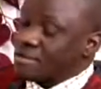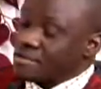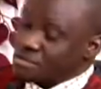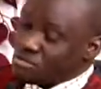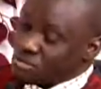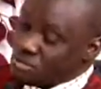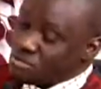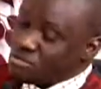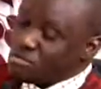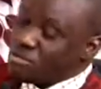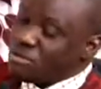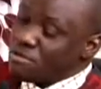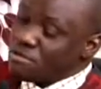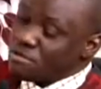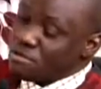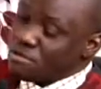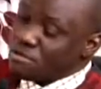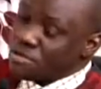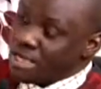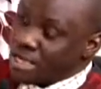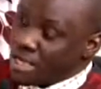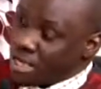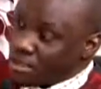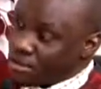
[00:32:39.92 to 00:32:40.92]
Took over
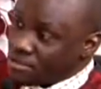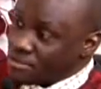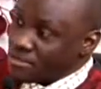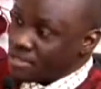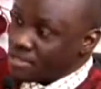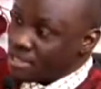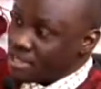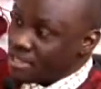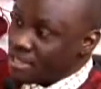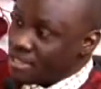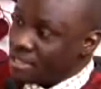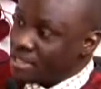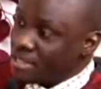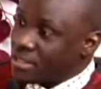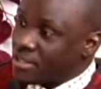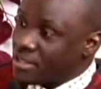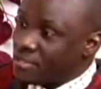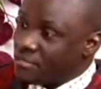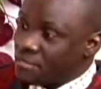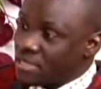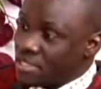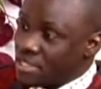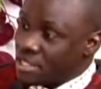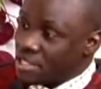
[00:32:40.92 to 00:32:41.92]
the country,
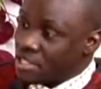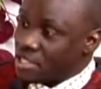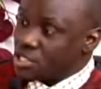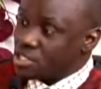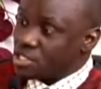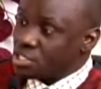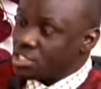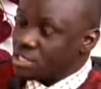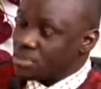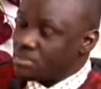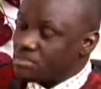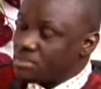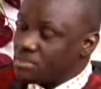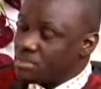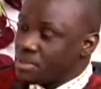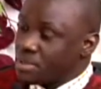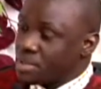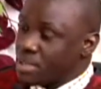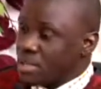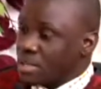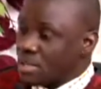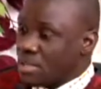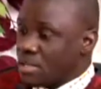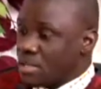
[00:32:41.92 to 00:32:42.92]
the leadership.
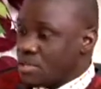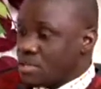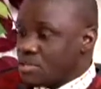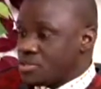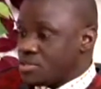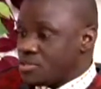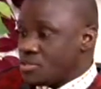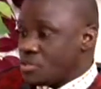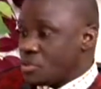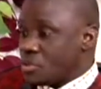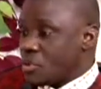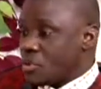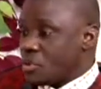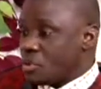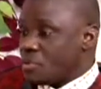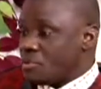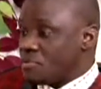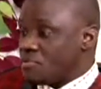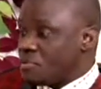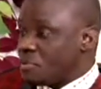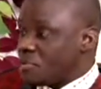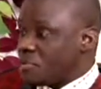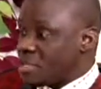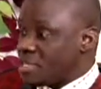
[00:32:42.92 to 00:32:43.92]
So
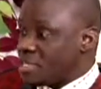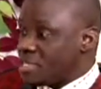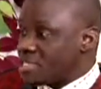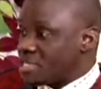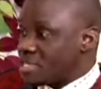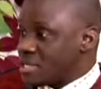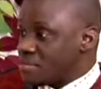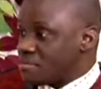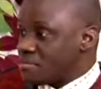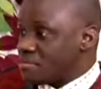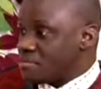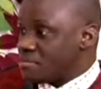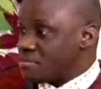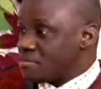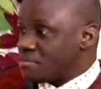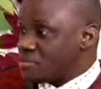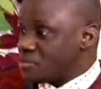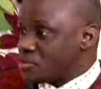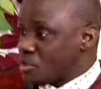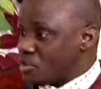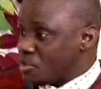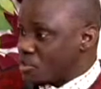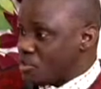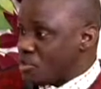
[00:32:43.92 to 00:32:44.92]
there one is
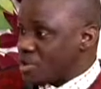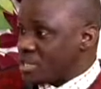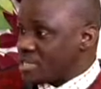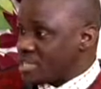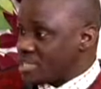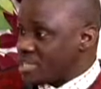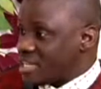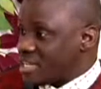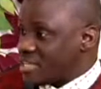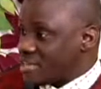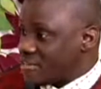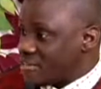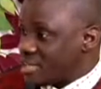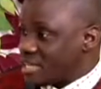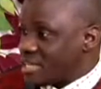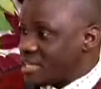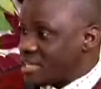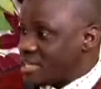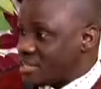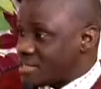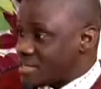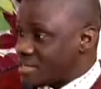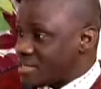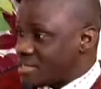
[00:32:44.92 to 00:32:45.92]
someone that they
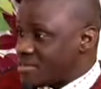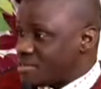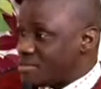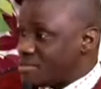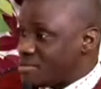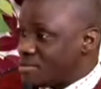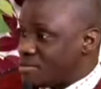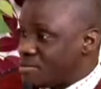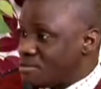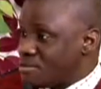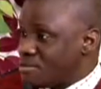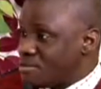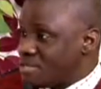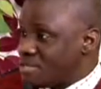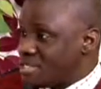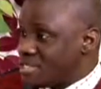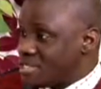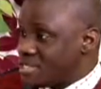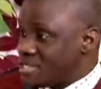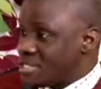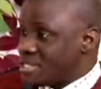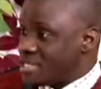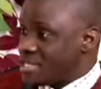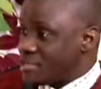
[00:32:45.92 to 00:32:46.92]
can,
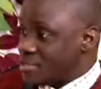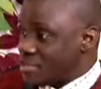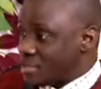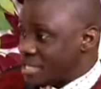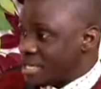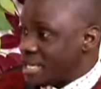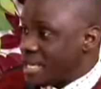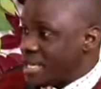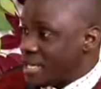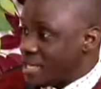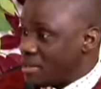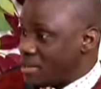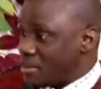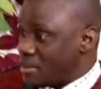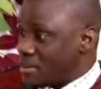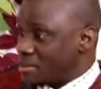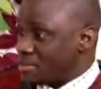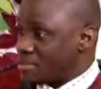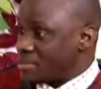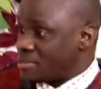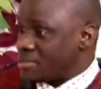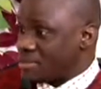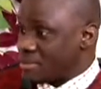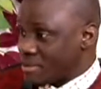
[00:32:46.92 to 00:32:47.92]
easily rely
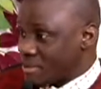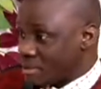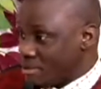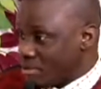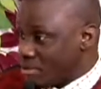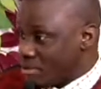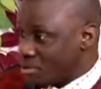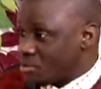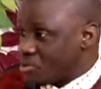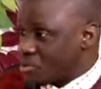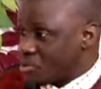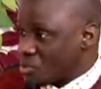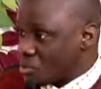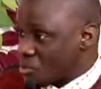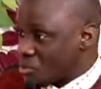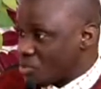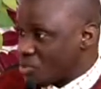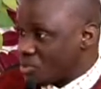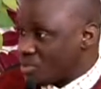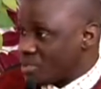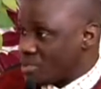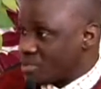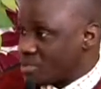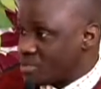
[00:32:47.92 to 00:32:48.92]
on or control
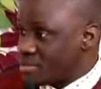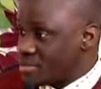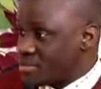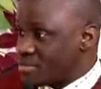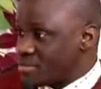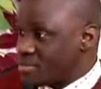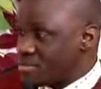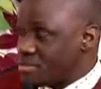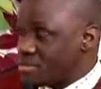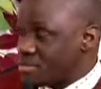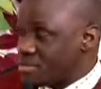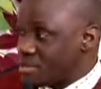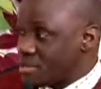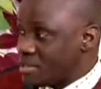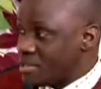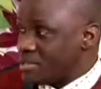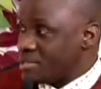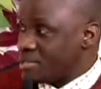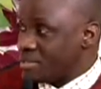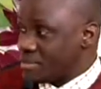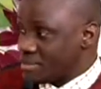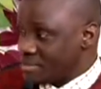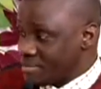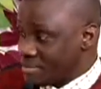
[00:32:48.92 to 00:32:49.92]
to
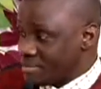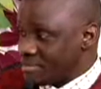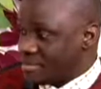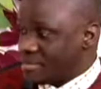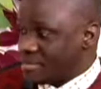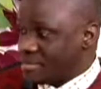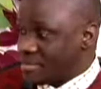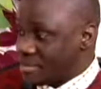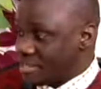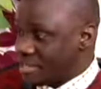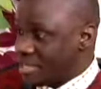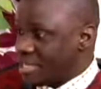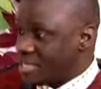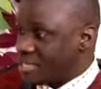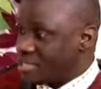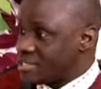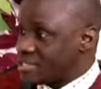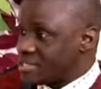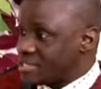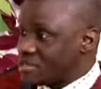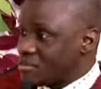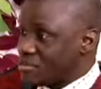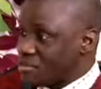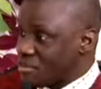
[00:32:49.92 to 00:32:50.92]
get
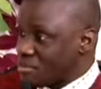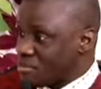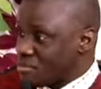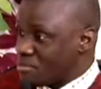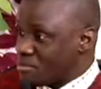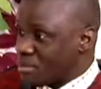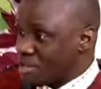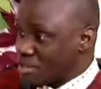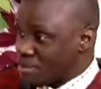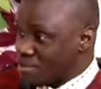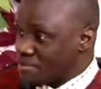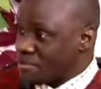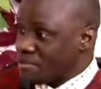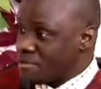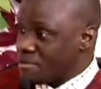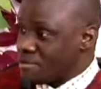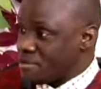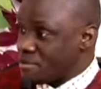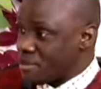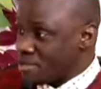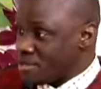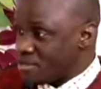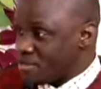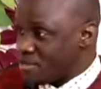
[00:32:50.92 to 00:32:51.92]
whatever they
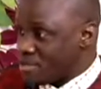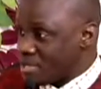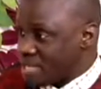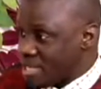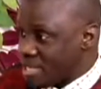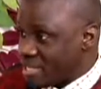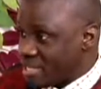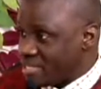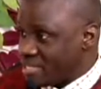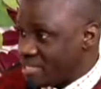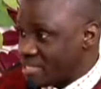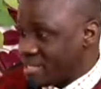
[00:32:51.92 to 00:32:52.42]
want to get.